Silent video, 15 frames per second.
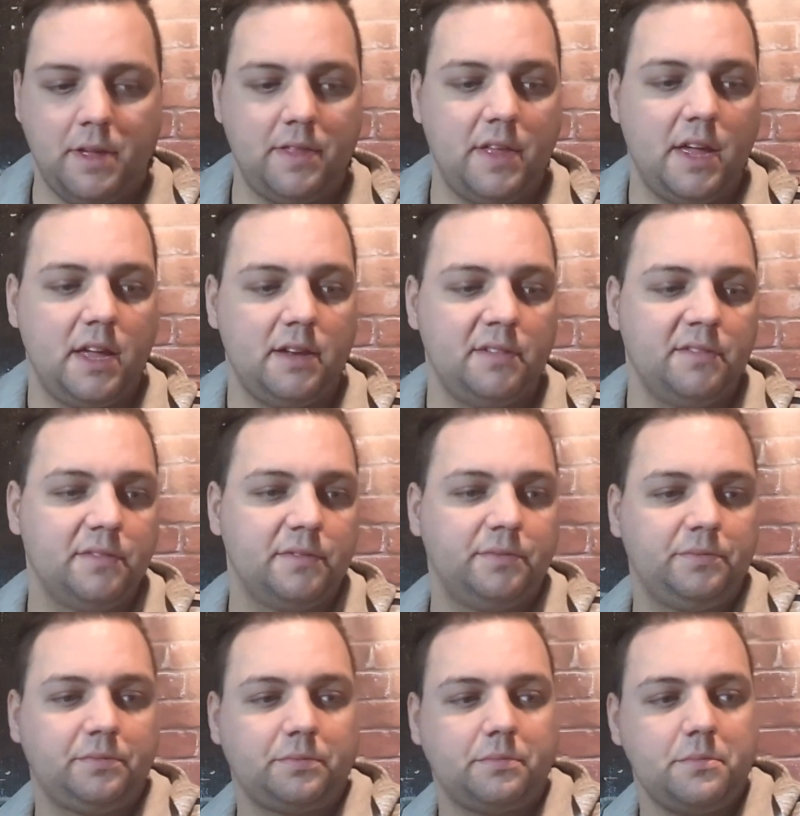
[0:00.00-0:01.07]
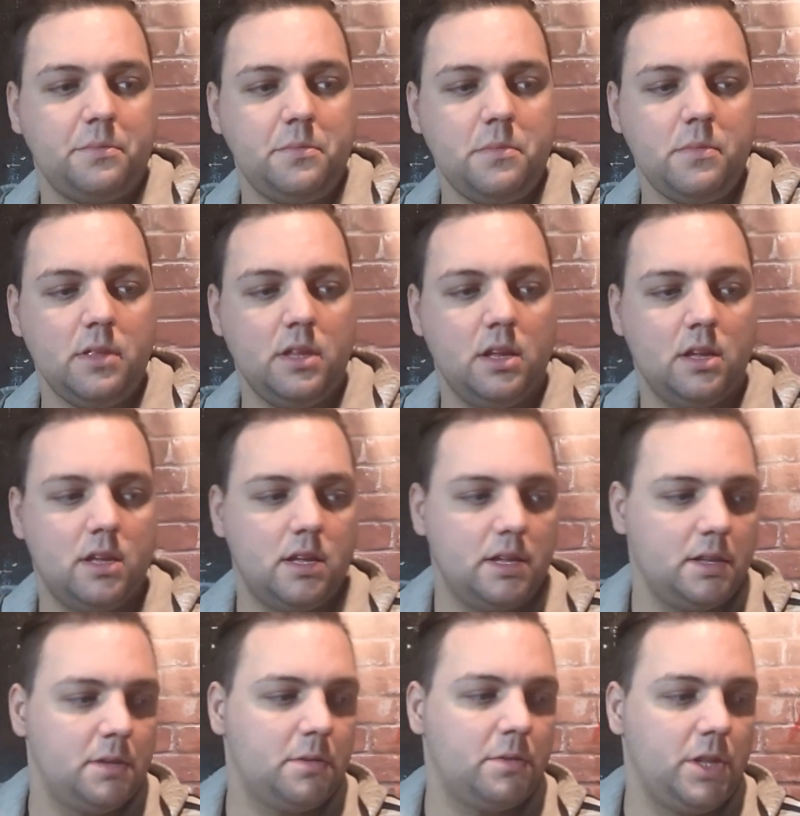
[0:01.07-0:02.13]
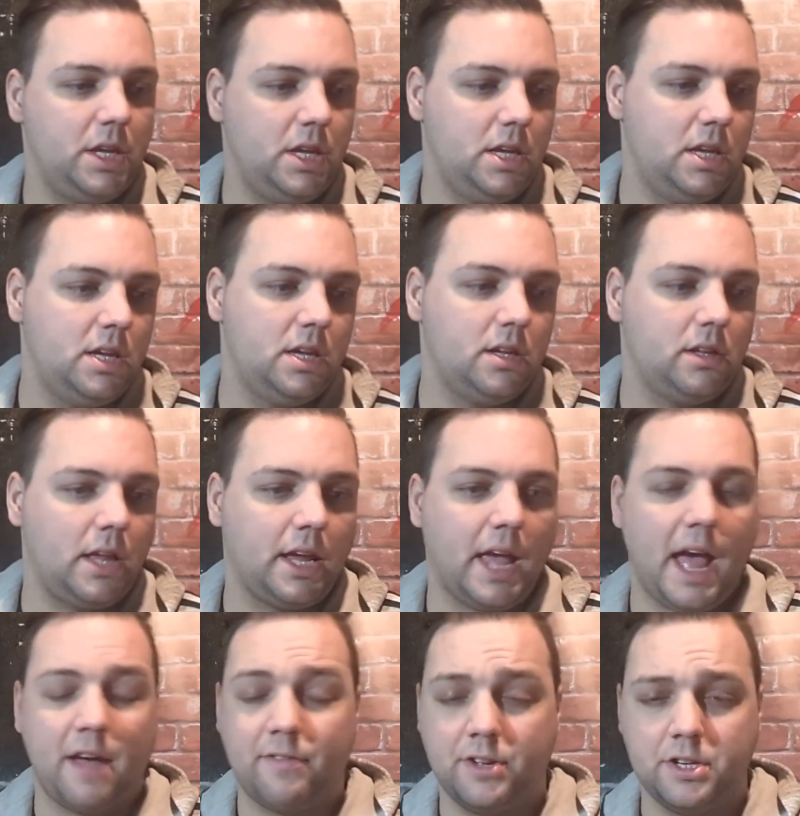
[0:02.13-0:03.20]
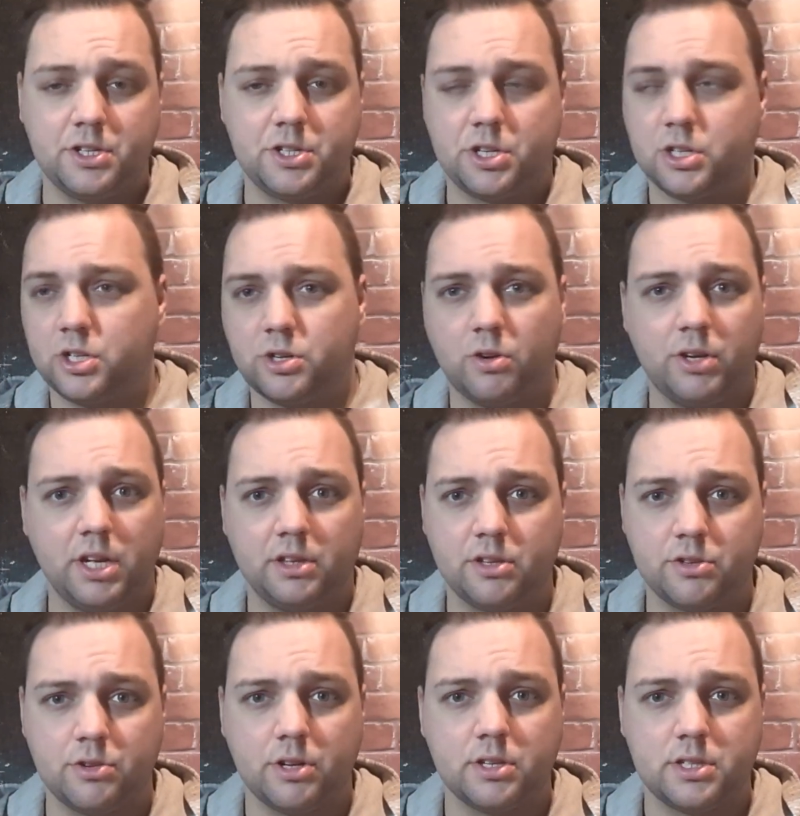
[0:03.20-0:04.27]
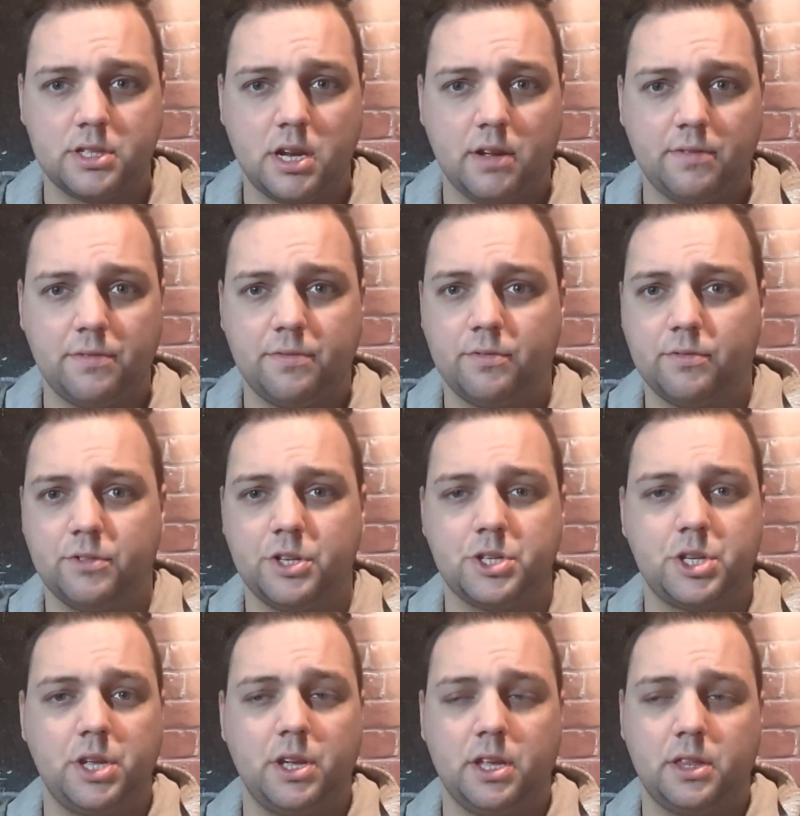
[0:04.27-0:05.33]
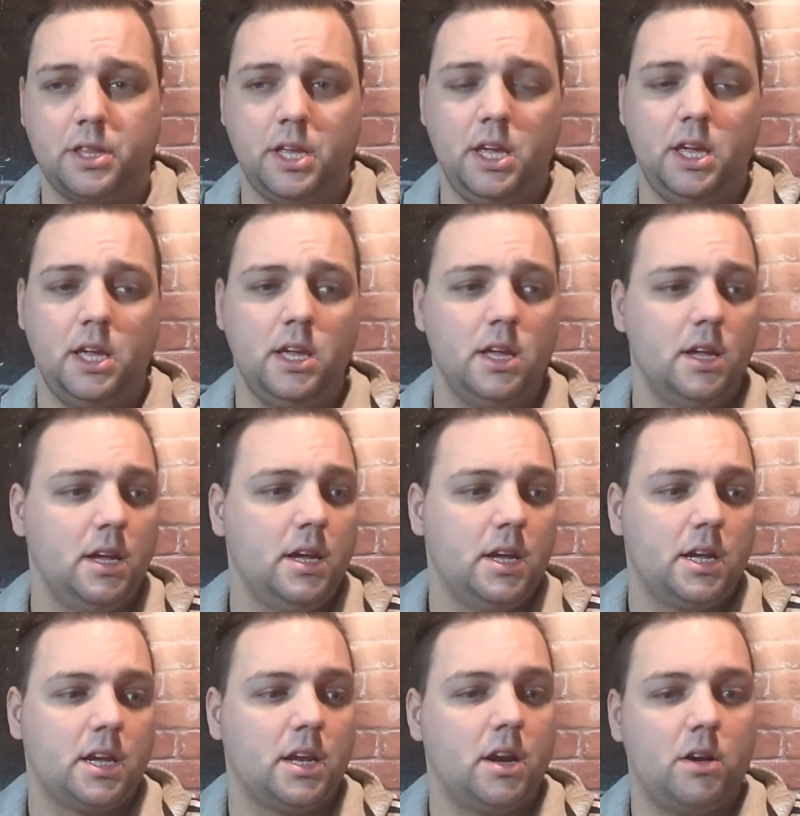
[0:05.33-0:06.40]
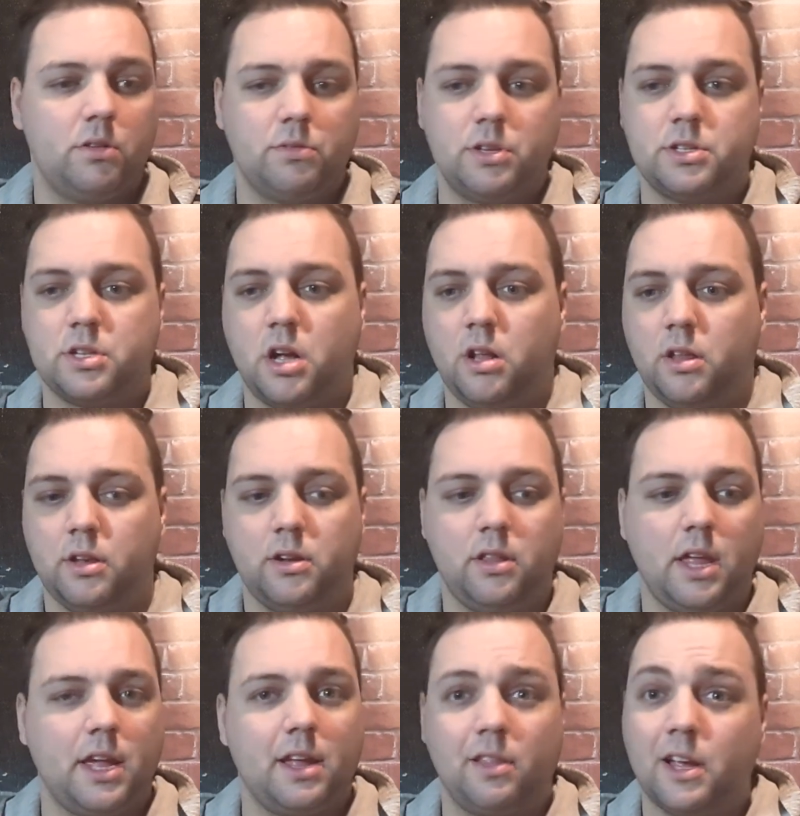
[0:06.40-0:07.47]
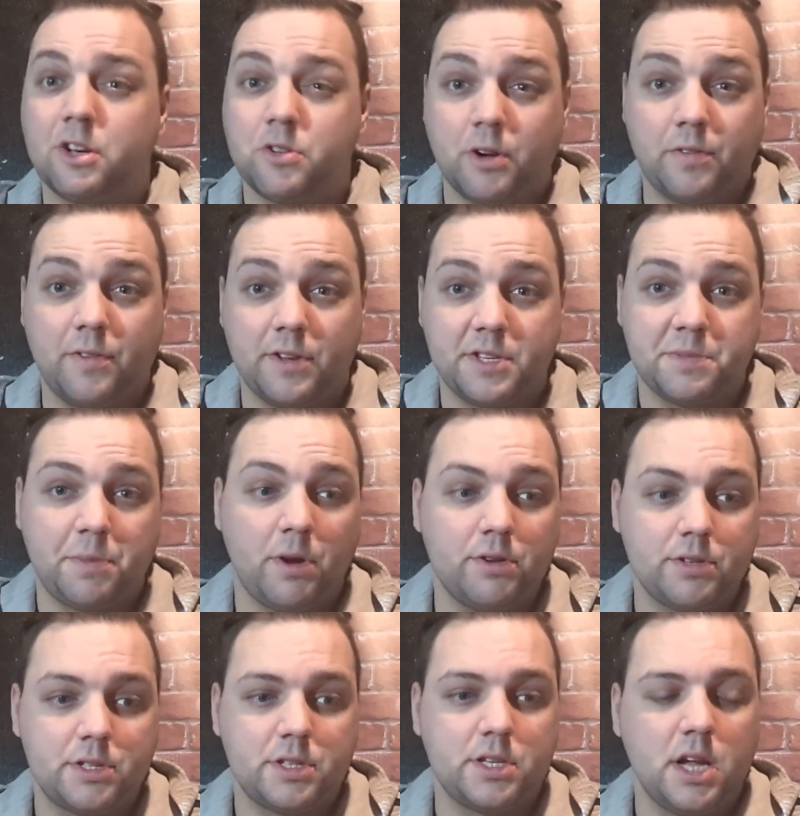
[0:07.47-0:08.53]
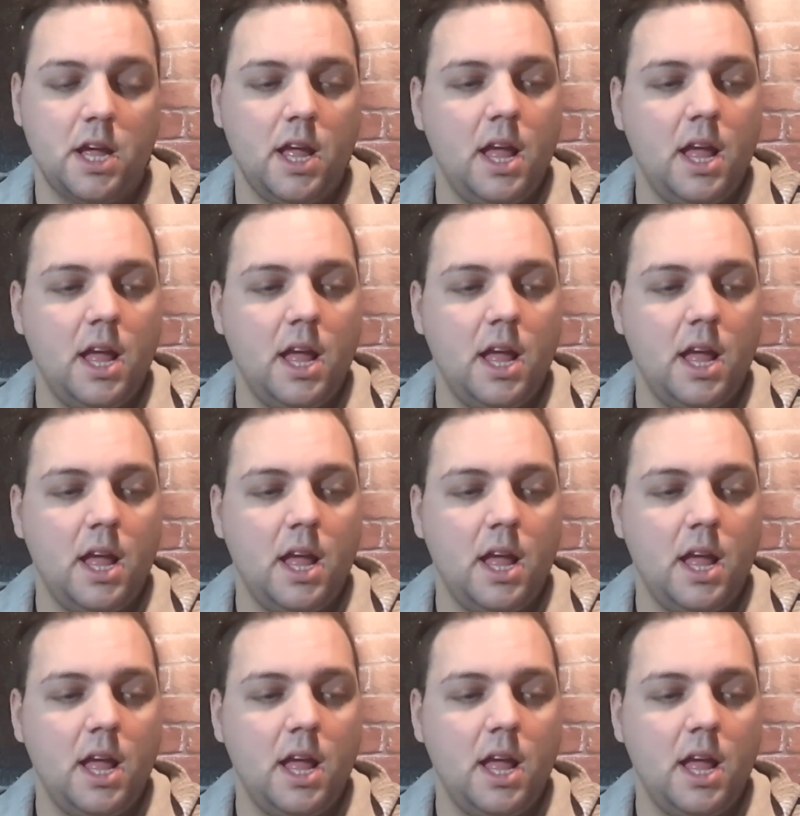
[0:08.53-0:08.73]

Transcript: And then the like 1/2 inch. Don't get the drilled stuff. Just get the solid like electric fence posts.